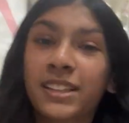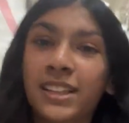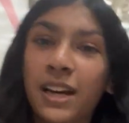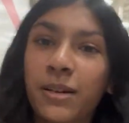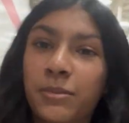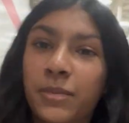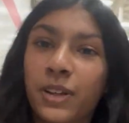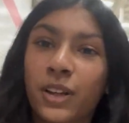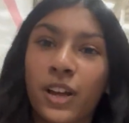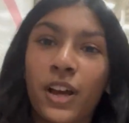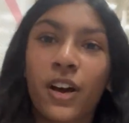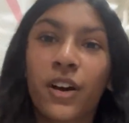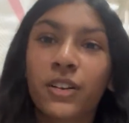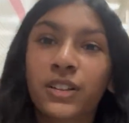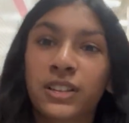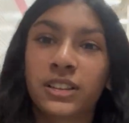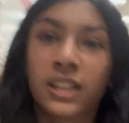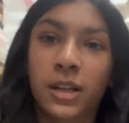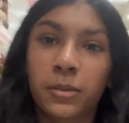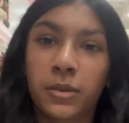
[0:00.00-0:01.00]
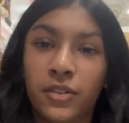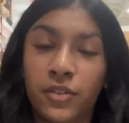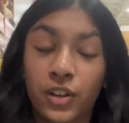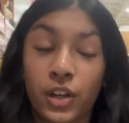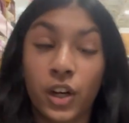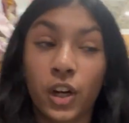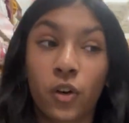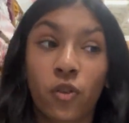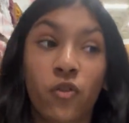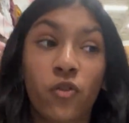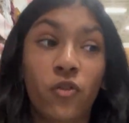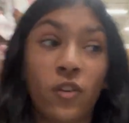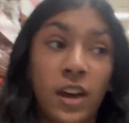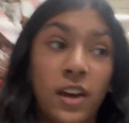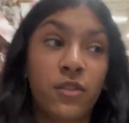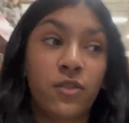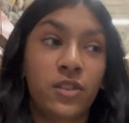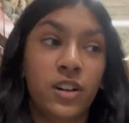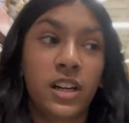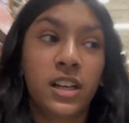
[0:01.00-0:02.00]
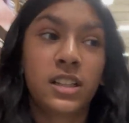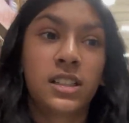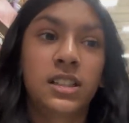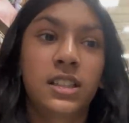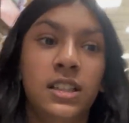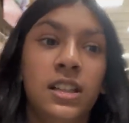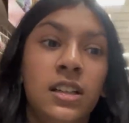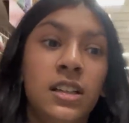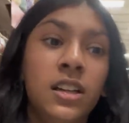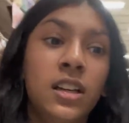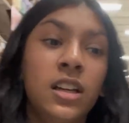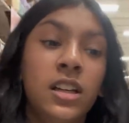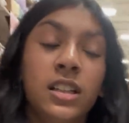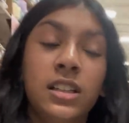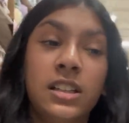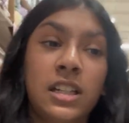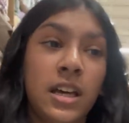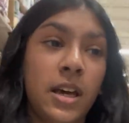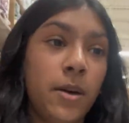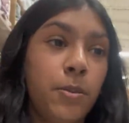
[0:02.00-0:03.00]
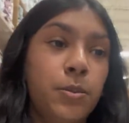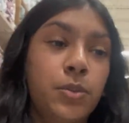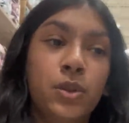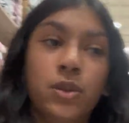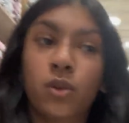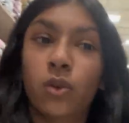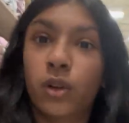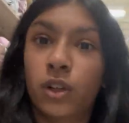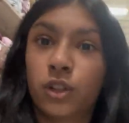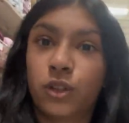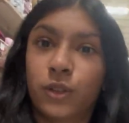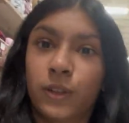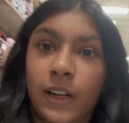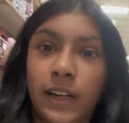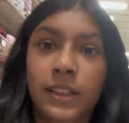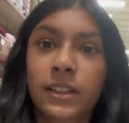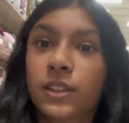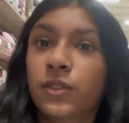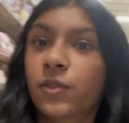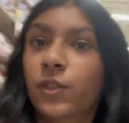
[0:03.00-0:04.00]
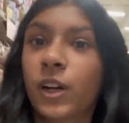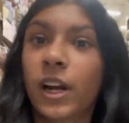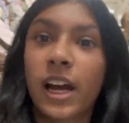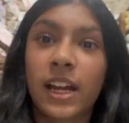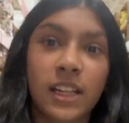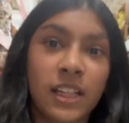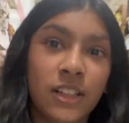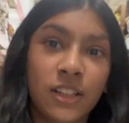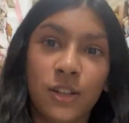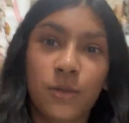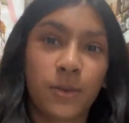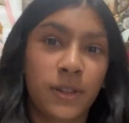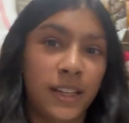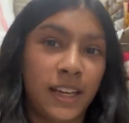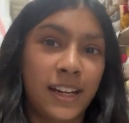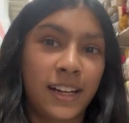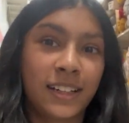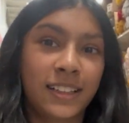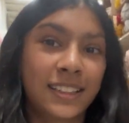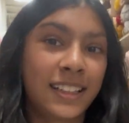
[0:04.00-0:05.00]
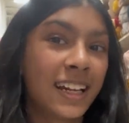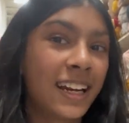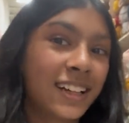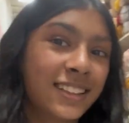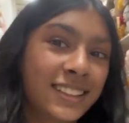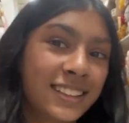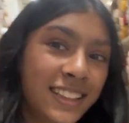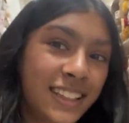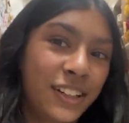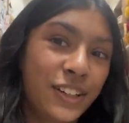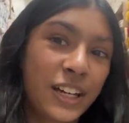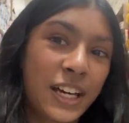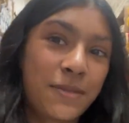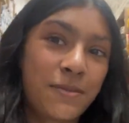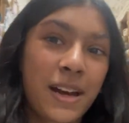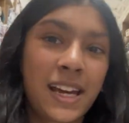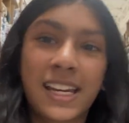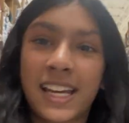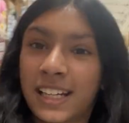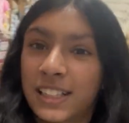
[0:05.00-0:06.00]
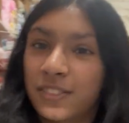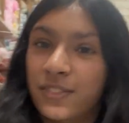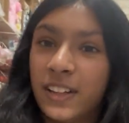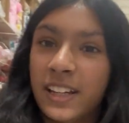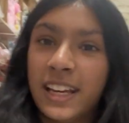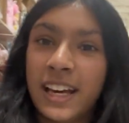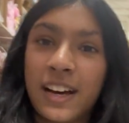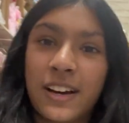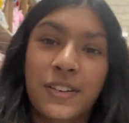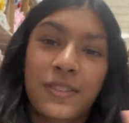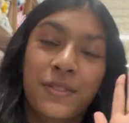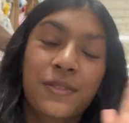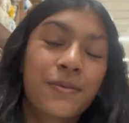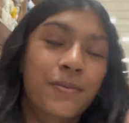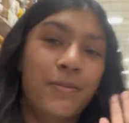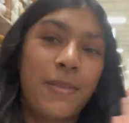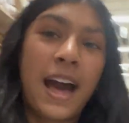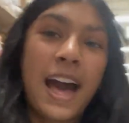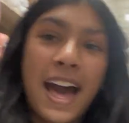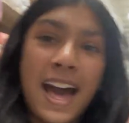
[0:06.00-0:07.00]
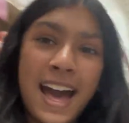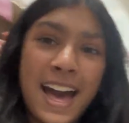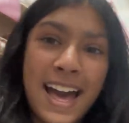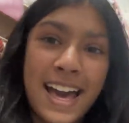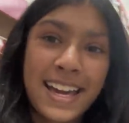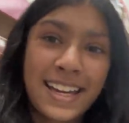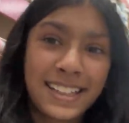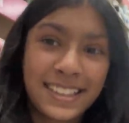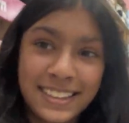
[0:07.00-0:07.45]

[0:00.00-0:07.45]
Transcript: down below some of your favorite tips or tricks for any new beginners, and I'll see you in my next video. Bye!